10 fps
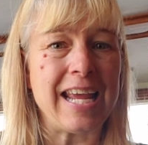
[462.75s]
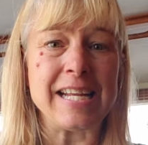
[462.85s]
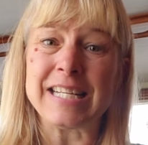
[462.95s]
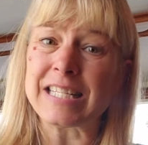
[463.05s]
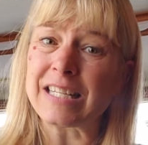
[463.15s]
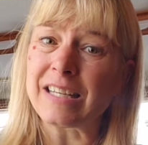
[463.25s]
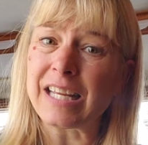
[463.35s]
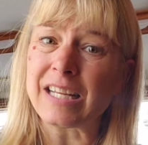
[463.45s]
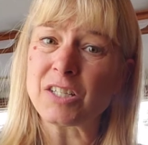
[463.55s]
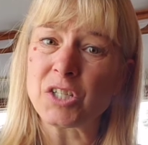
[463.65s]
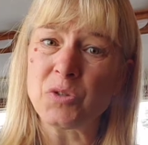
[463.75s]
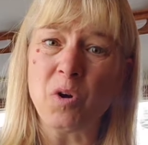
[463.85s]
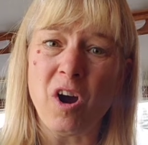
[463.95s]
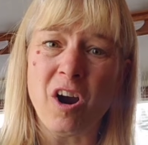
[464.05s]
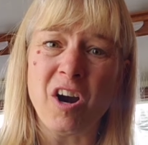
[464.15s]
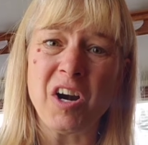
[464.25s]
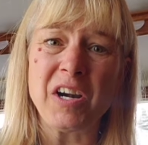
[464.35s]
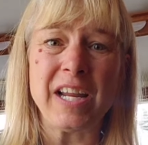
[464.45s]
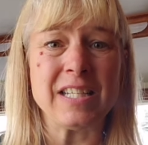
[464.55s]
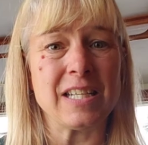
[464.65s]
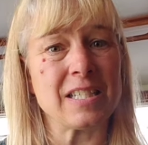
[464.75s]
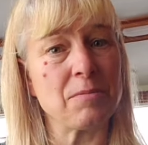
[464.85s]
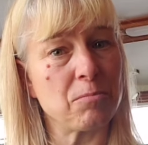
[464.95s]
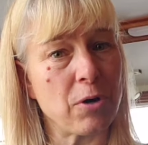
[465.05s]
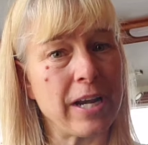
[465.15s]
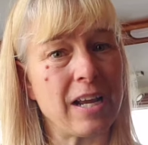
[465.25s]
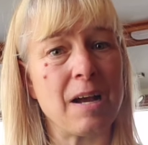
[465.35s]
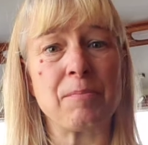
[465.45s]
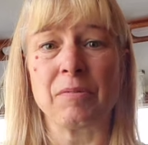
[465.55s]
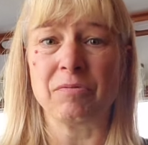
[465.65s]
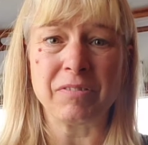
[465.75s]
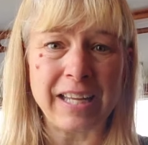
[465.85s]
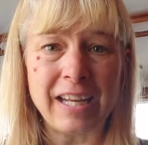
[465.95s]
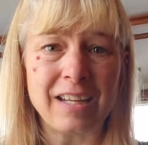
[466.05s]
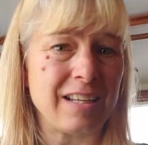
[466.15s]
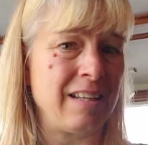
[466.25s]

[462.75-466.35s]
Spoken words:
It doesn't get too hard. It doesn't break up and flake